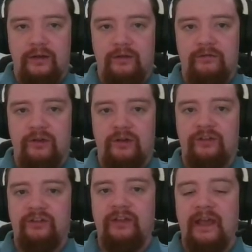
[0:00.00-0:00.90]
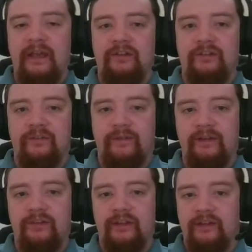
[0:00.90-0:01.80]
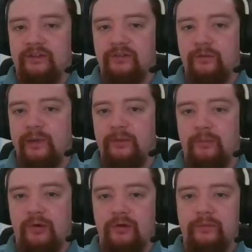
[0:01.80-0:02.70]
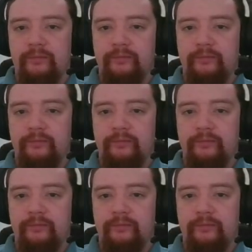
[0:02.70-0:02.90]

rook to d8 defending this weak pawn,